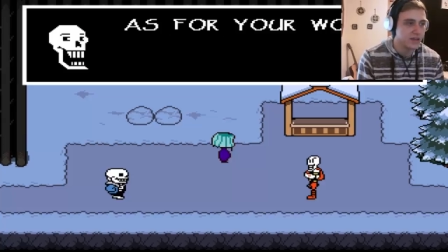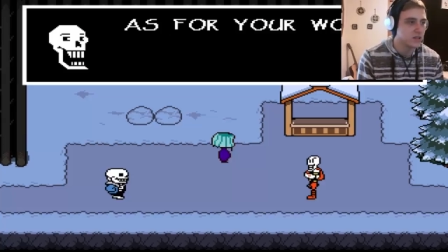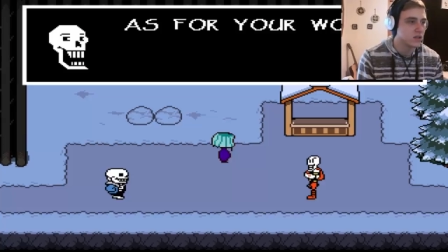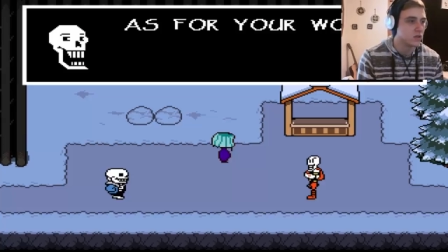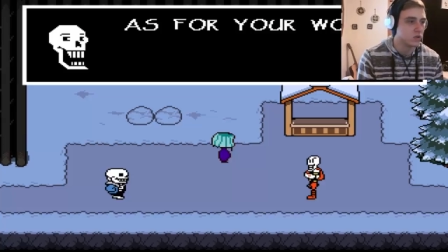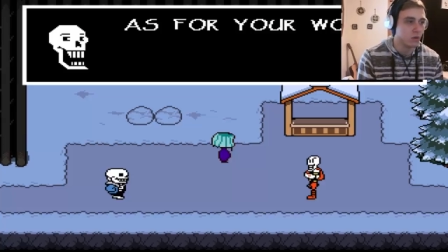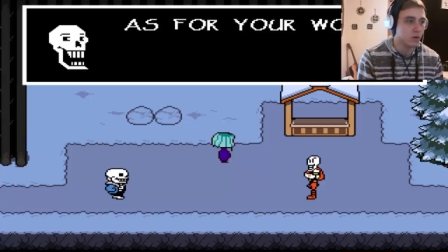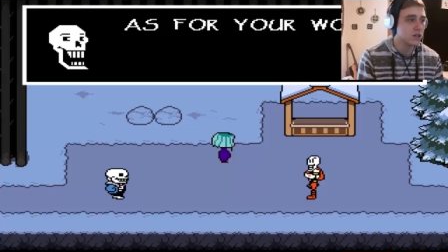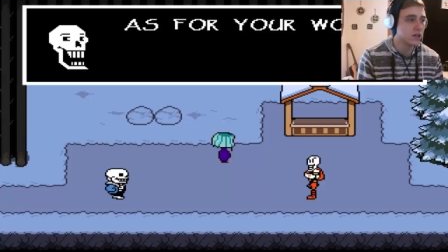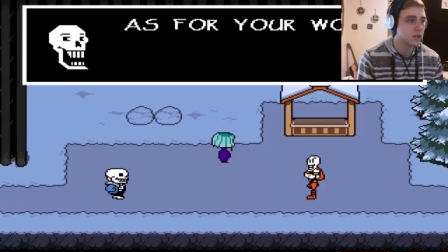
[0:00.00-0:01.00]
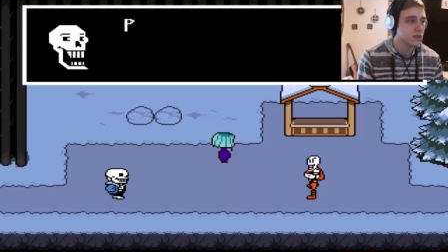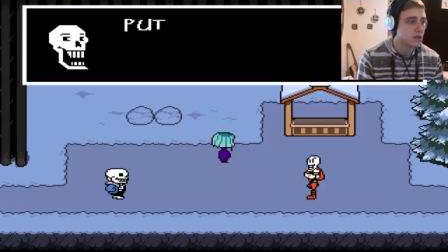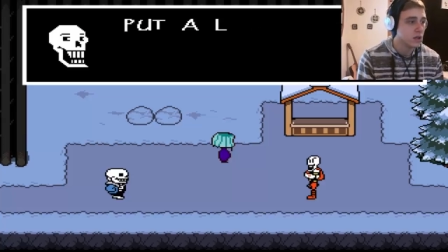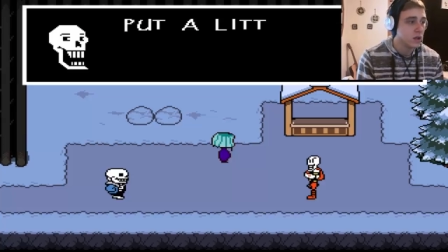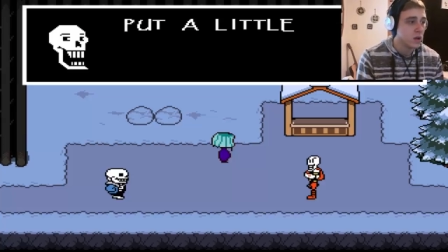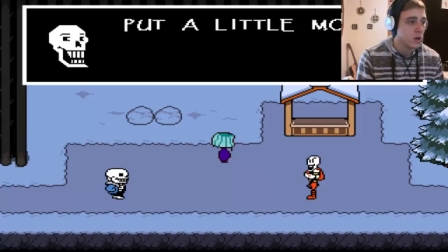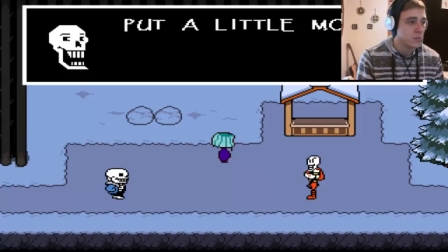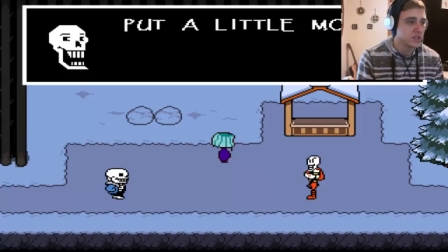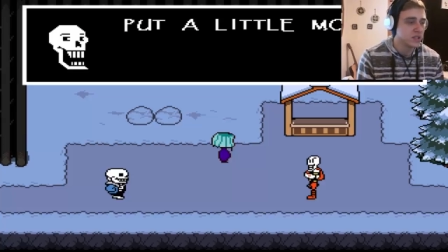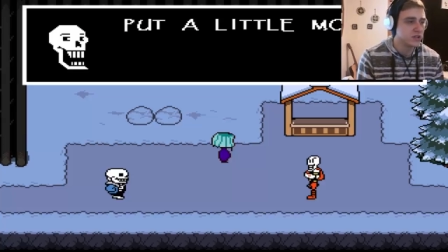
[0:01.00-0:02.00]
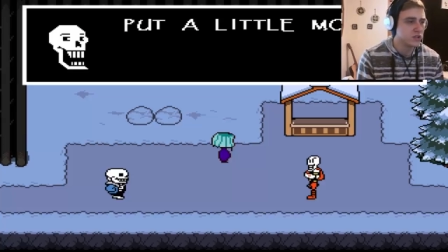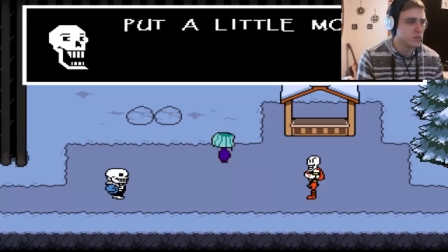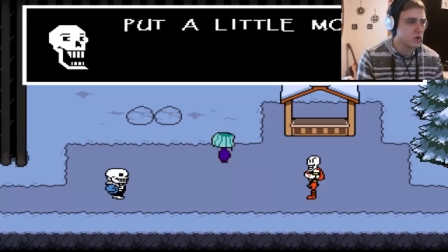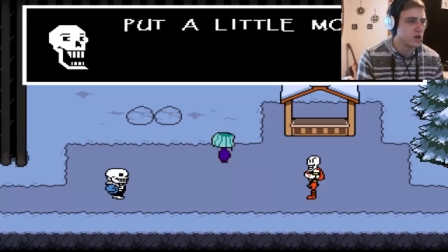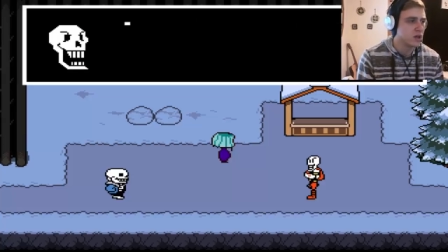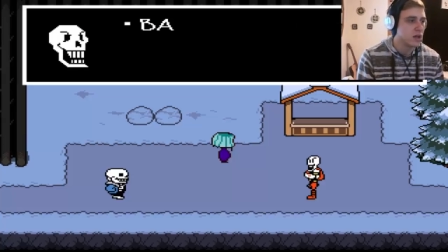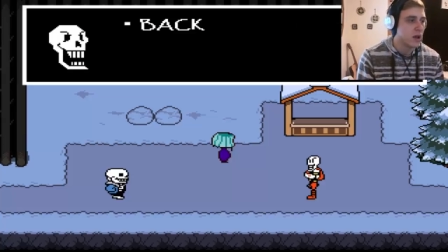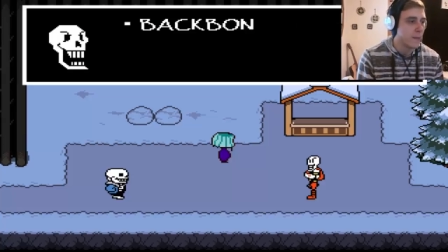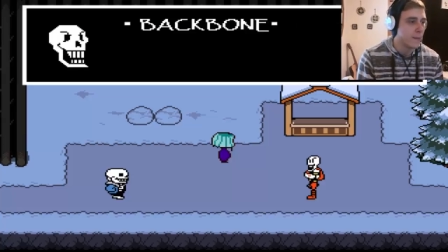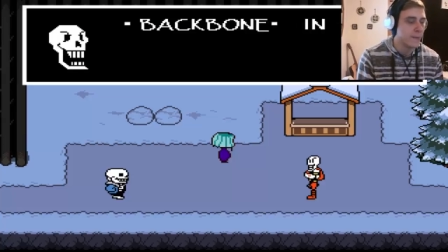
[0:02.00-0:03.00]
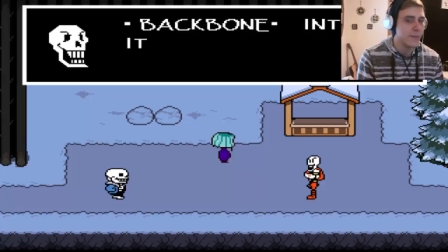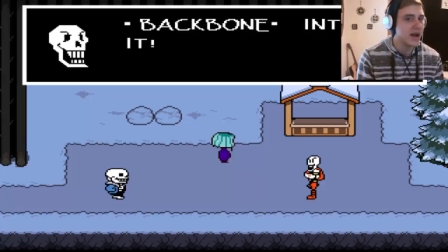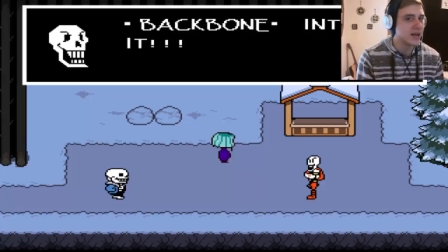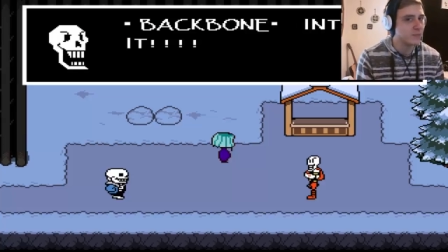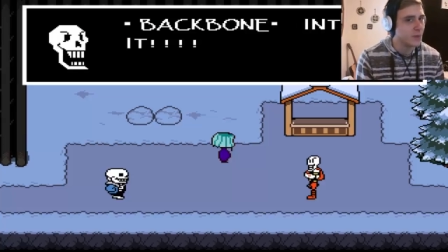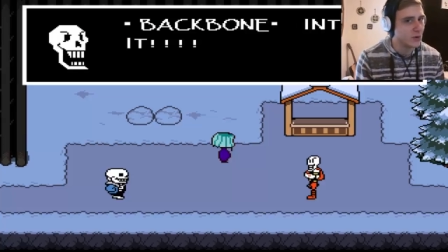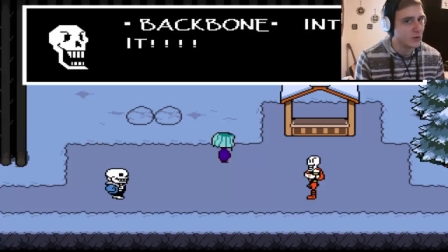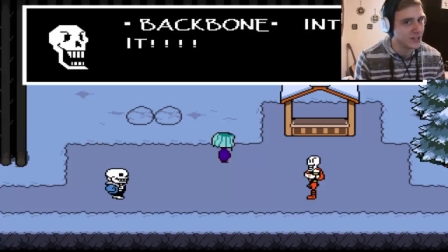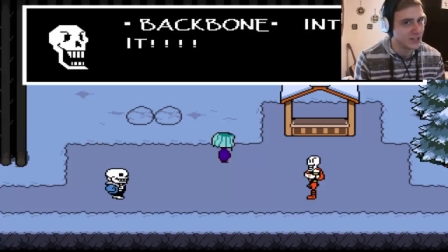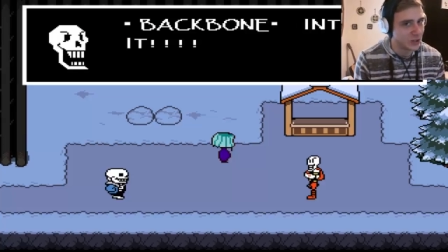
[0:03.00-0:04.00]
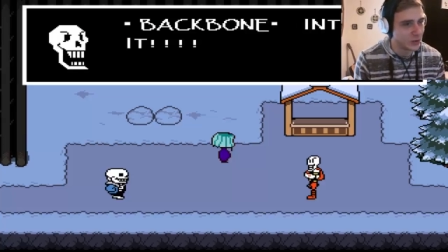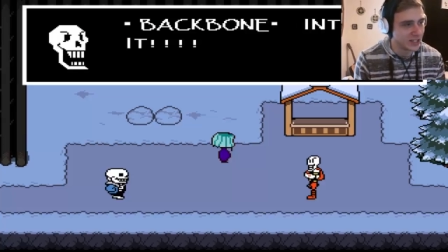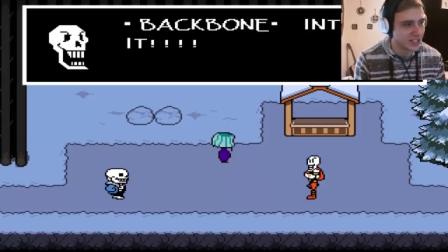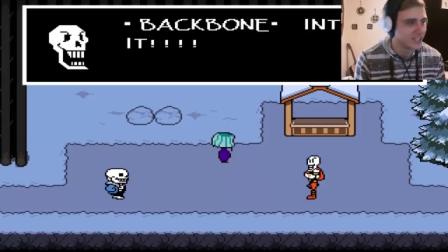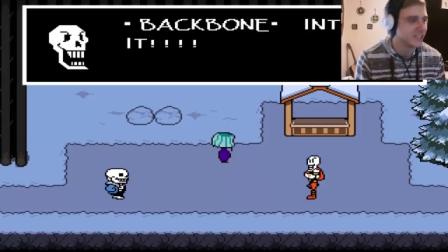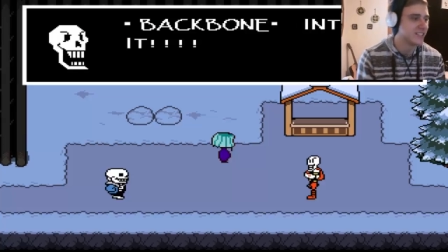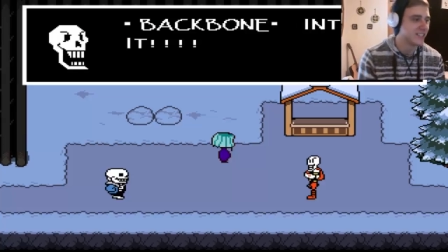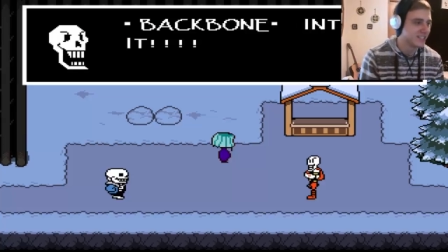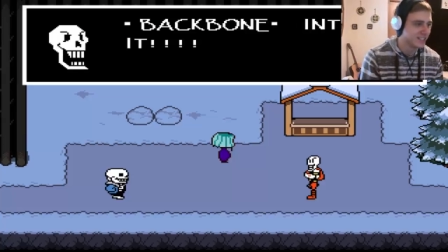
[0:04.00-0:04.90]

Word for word: As your work, Put a little more backbone into it.